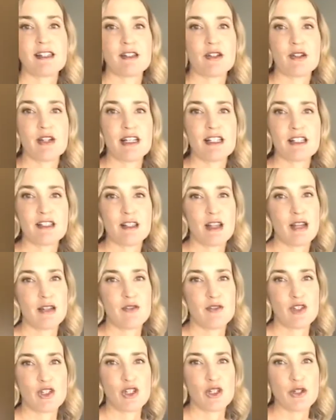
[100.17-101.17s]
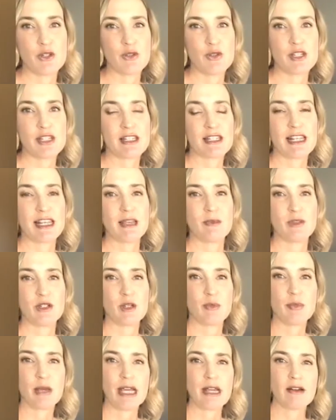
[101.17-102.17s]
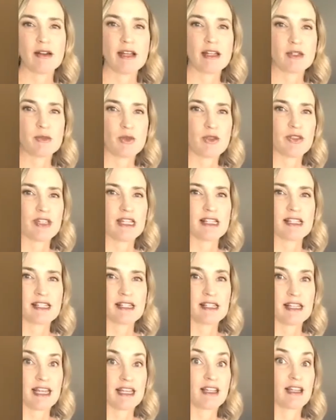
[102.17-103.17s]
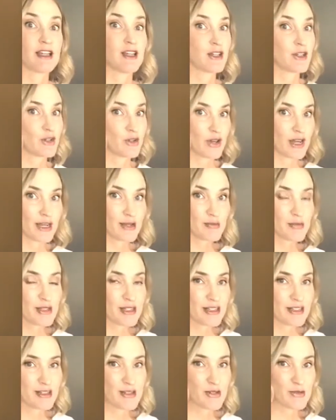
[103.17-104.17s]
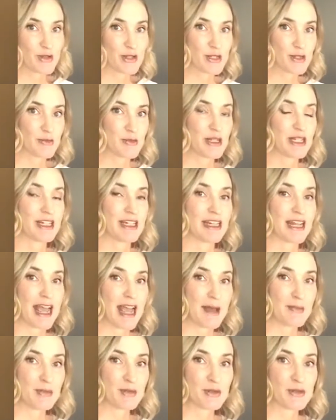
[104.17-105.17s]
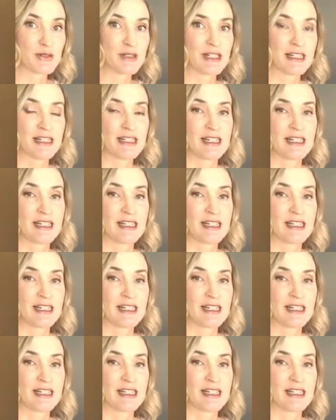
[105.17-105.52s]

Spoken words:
It creates a lot of juice, and when you pair it with things like grapes in this recipe and apple,